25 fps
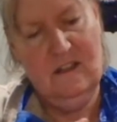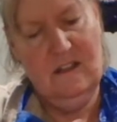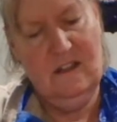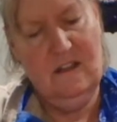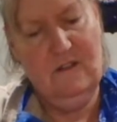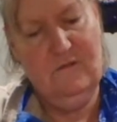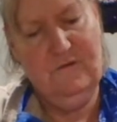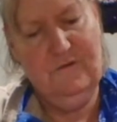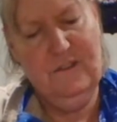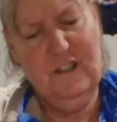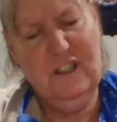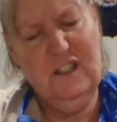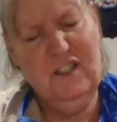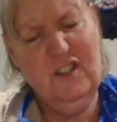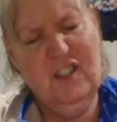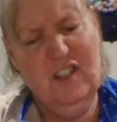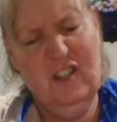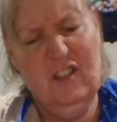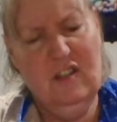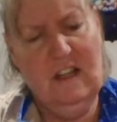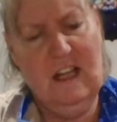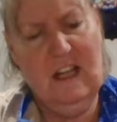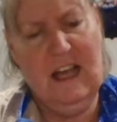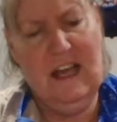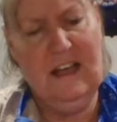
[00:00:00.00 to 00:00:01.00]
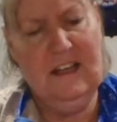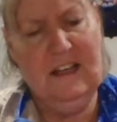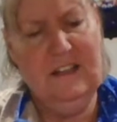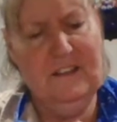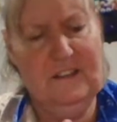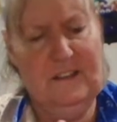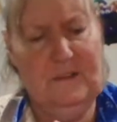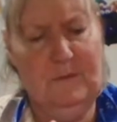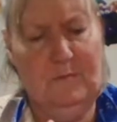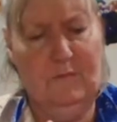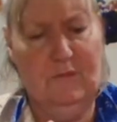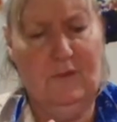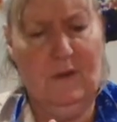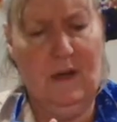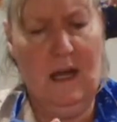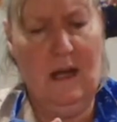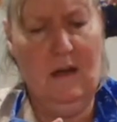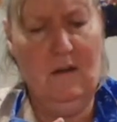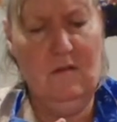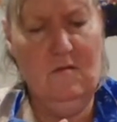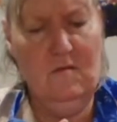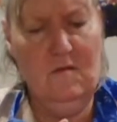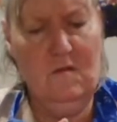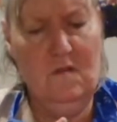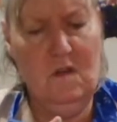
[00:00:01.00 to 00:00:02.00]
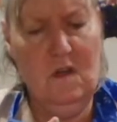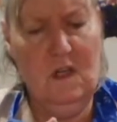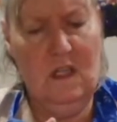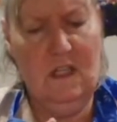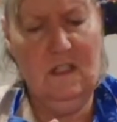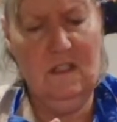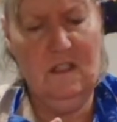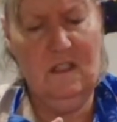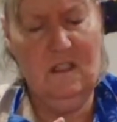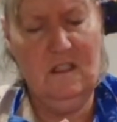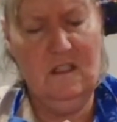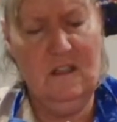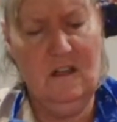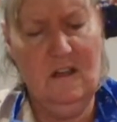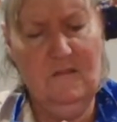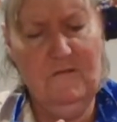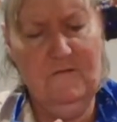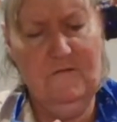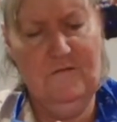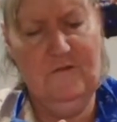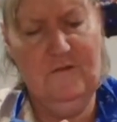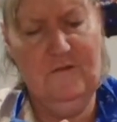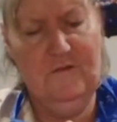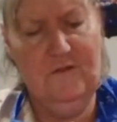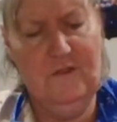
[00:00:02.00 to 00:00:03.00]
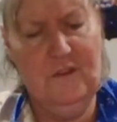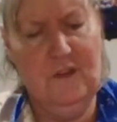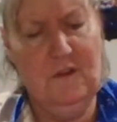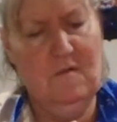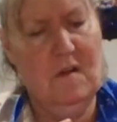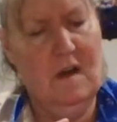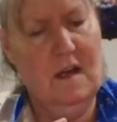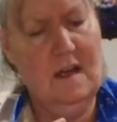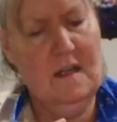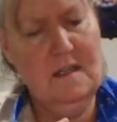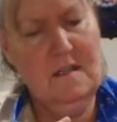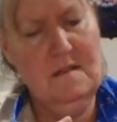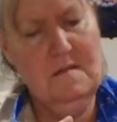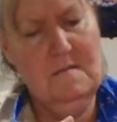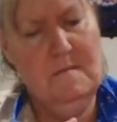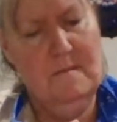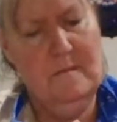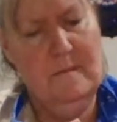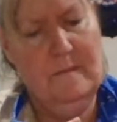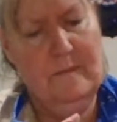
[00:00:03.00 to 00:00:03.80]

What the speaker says: Now, friends, you could have added some brown and stuff if you wanted.